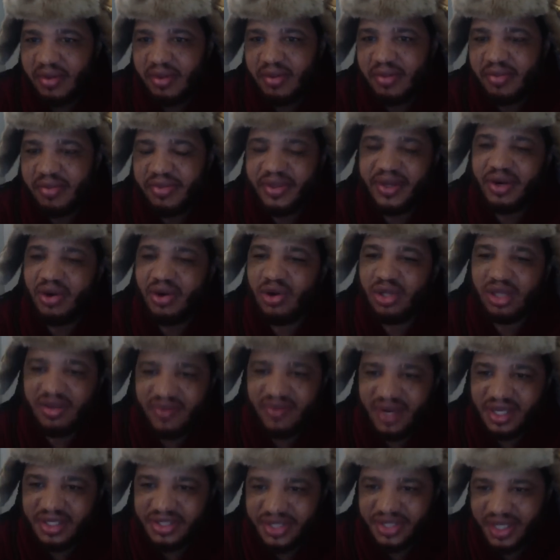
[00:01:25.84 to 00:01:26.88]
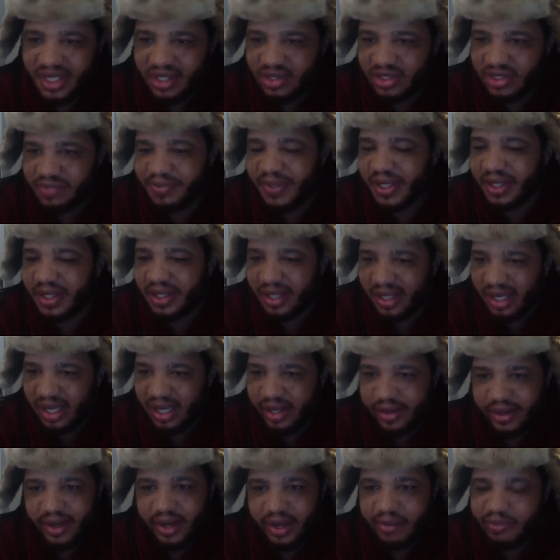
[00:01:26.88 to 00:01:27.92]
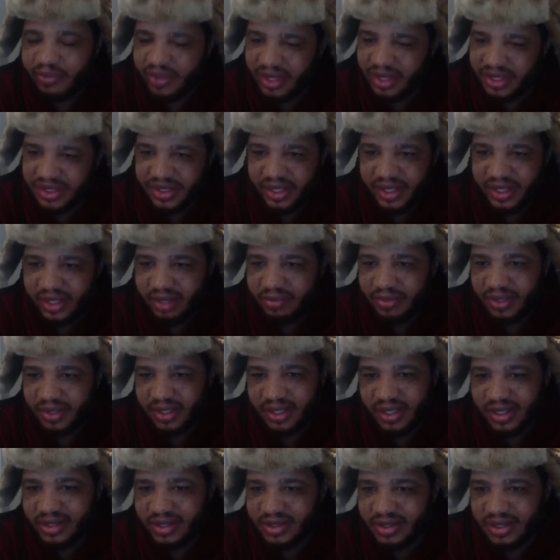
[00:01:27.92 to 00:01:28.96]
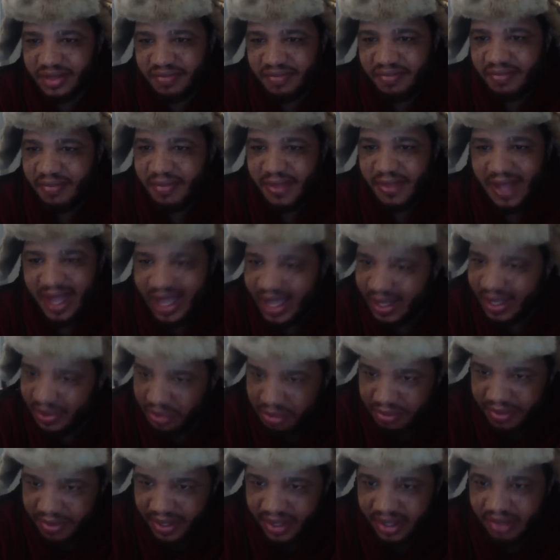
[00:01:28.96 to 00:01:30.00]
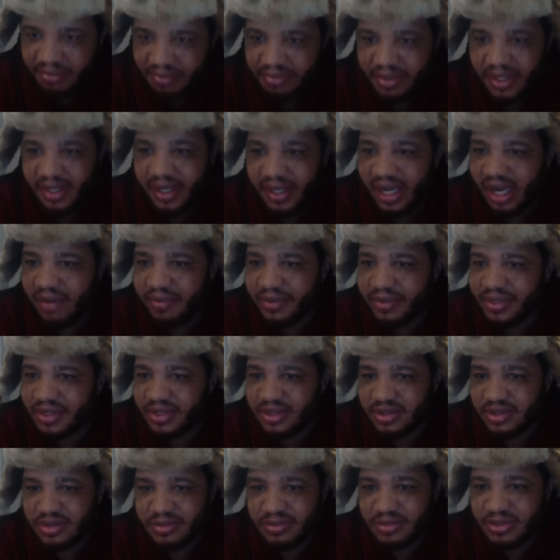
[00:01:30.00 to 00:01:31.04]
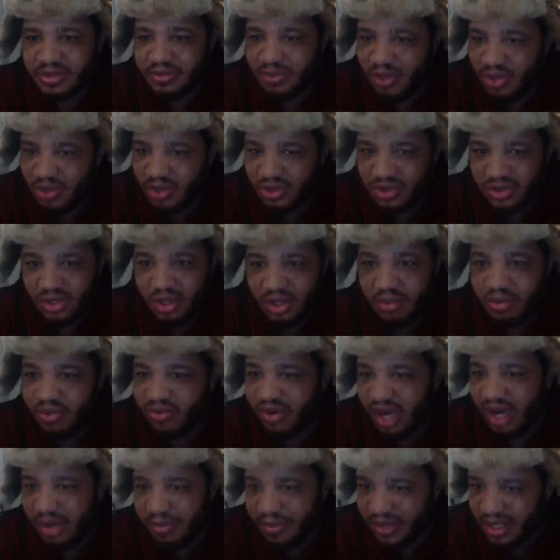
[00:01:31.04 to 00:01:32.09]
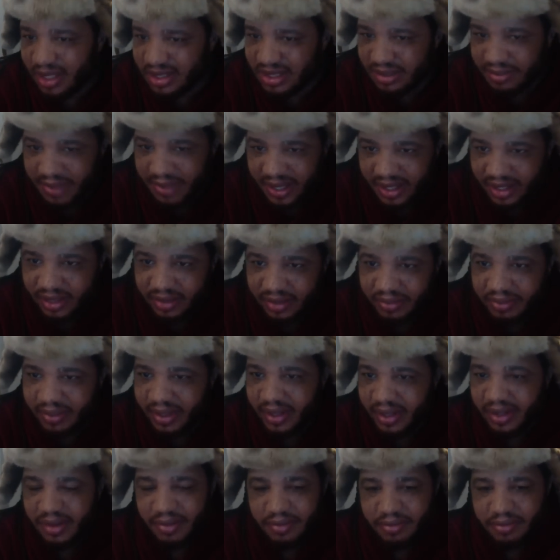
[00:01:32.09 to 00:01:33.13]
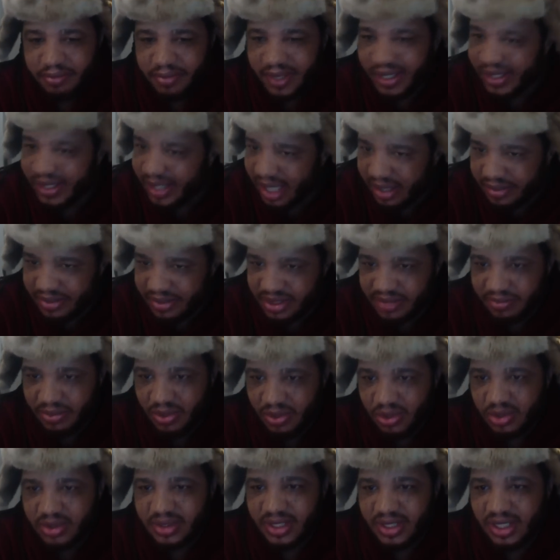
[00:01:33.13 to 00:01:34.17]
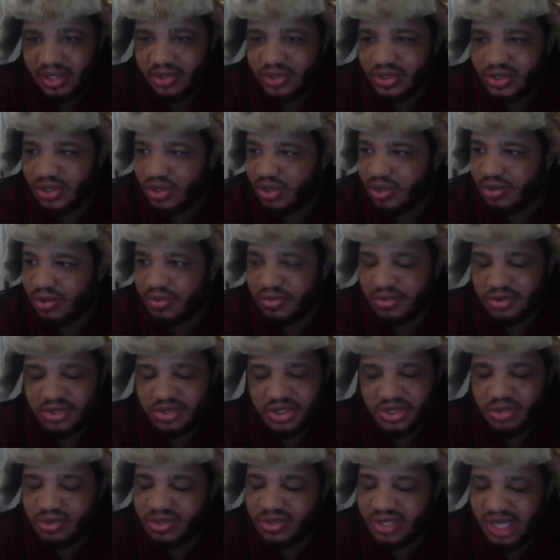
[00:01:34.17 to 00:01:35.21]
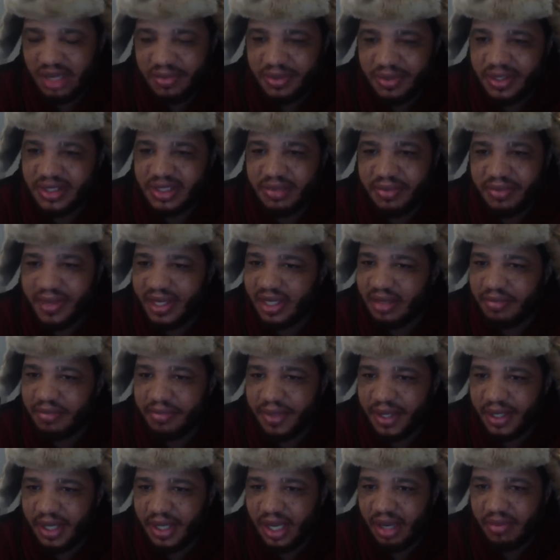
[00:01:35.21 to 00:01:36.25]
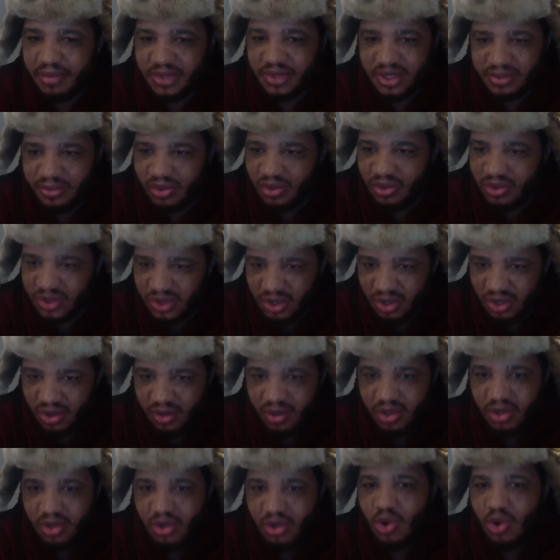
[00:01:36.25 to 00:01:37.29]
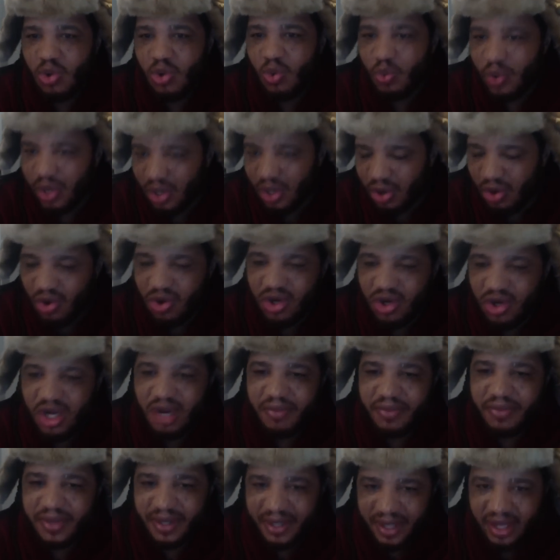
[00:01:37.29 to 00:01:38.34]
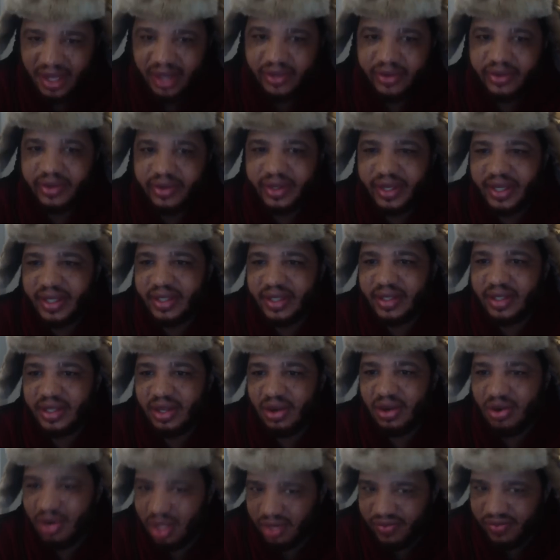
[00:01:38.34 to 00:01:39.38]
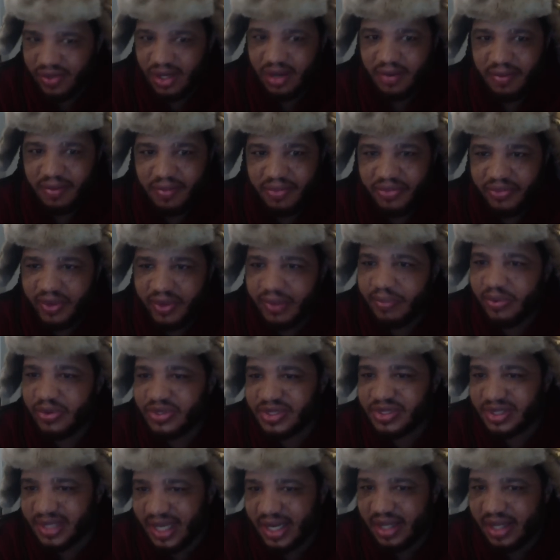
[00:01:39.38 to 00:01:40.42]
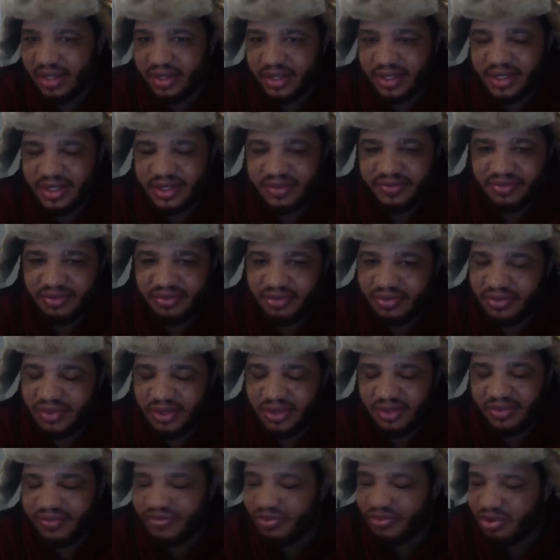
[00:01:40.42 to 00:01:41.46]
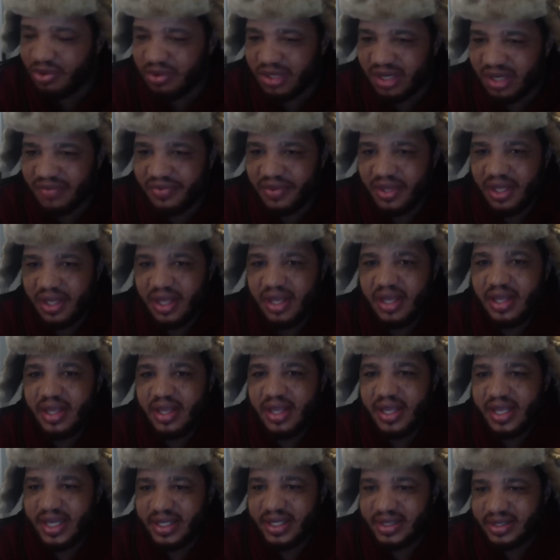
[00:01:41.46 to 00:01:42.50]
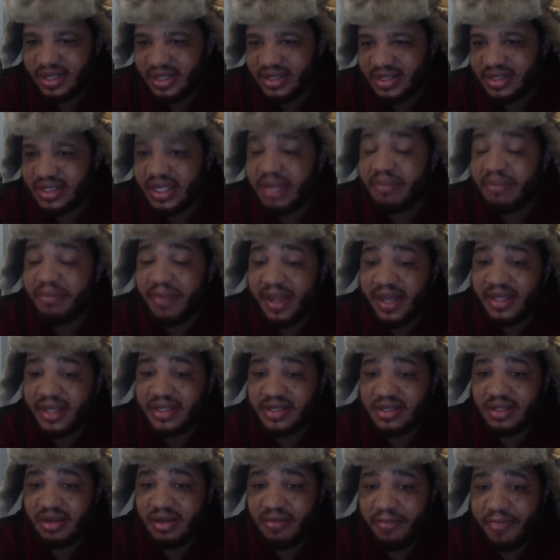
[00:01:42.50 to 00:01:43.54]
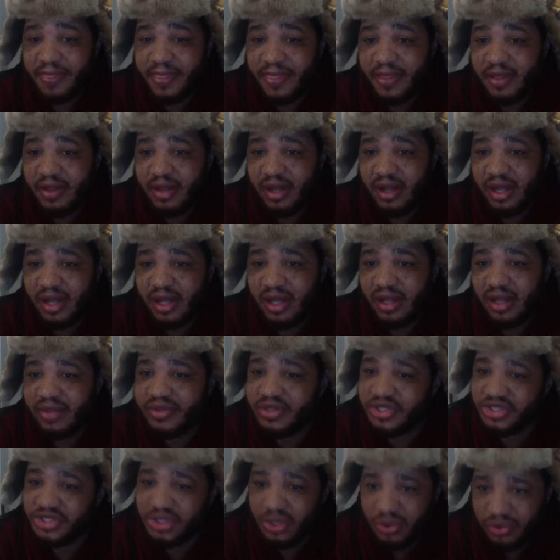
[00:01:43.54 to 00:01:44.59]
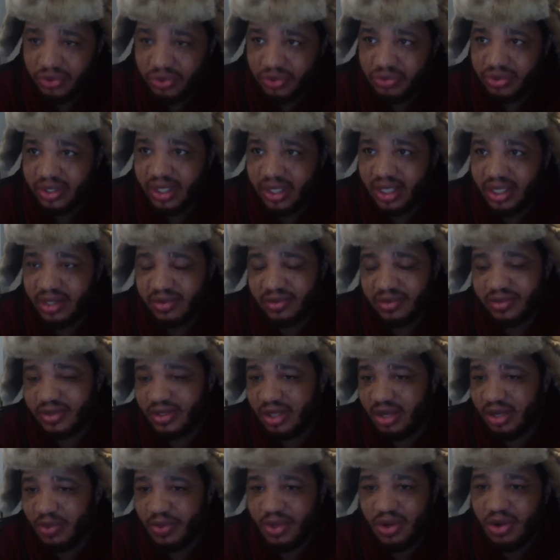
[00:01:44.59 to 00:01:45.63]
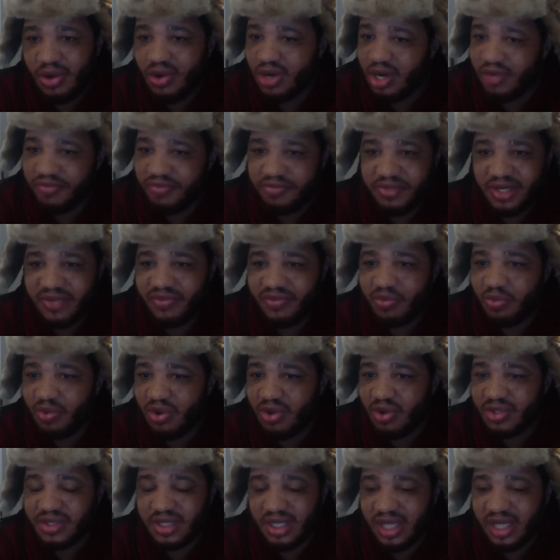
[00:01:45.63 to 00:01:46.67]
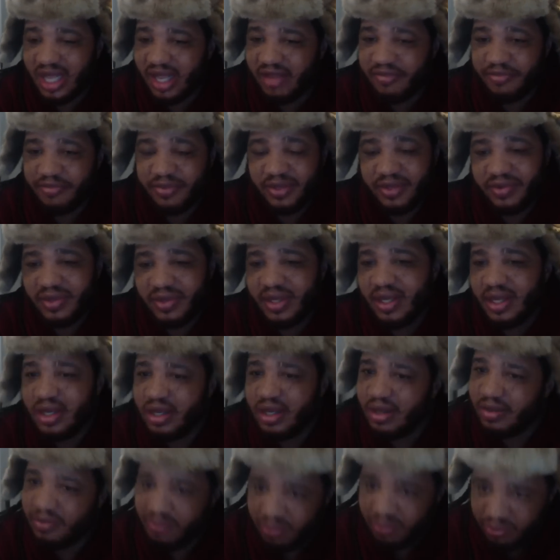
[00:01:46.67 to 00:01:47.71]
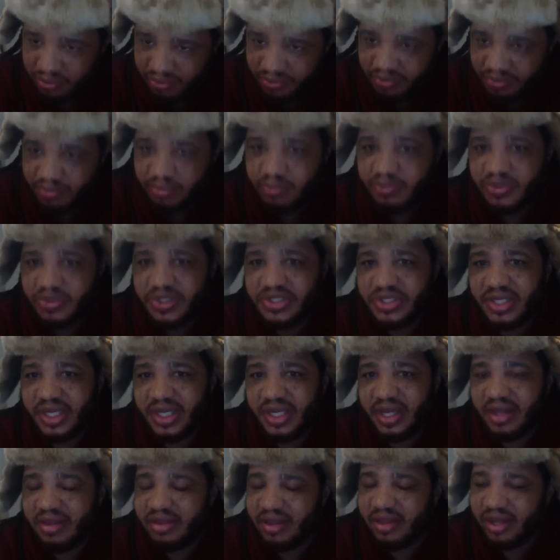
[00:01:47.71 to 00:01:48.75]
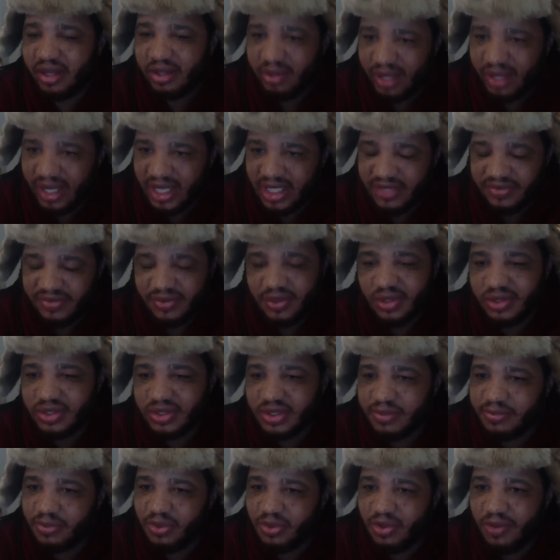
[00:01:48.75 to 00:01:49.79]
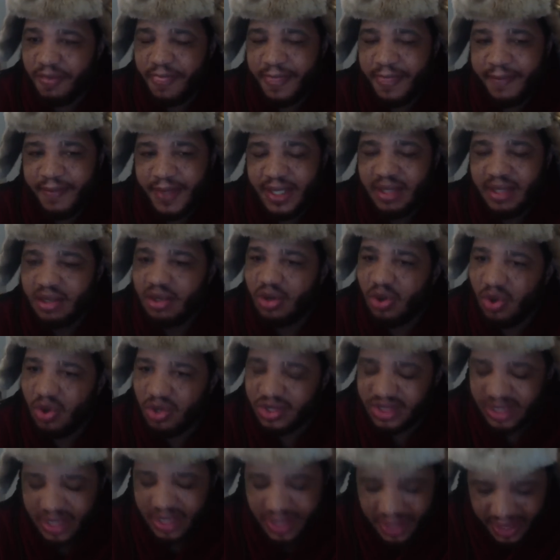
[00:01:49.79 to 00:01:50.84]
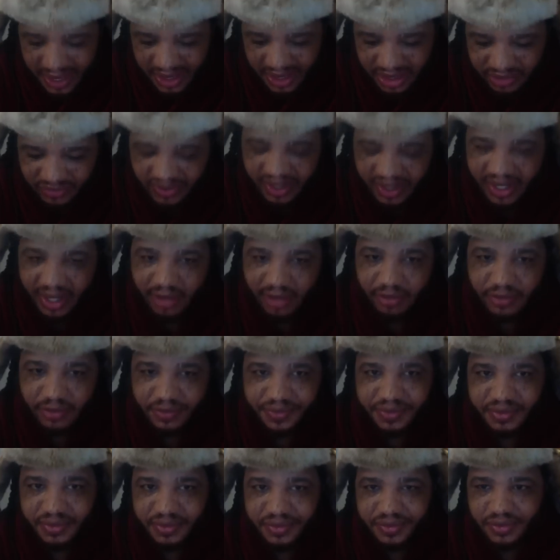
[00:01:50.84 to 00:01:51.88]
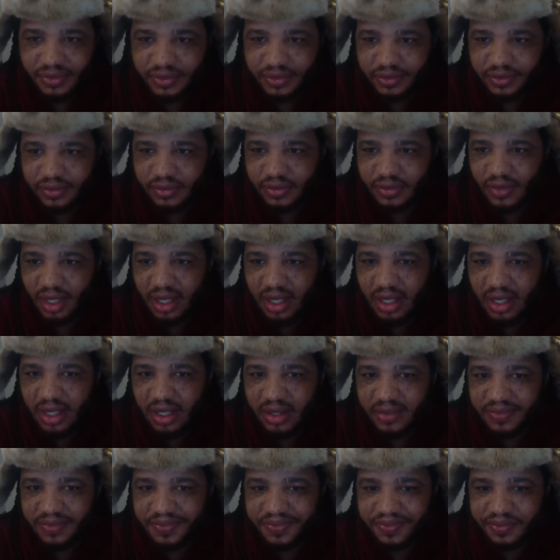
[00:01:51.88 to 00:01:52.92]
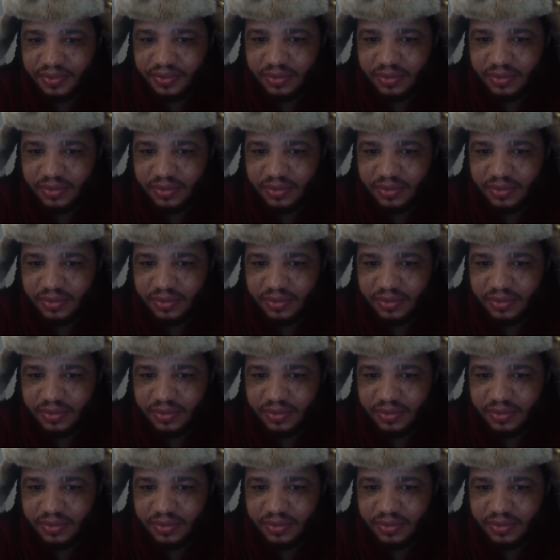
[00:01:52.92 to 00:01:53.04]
than all of our channels put together, I appreciate it because I don't make up big with small talk crap. doesn't make up big with small stop talk. Showstopper doesn't make a big with small talk. We all come together and all of our three personalities, you know, four whatever. It's us that makes uh, the show. You know, we all come from different walks of life, but appreciate it and thank you guys for all the support. On to today's video. Um,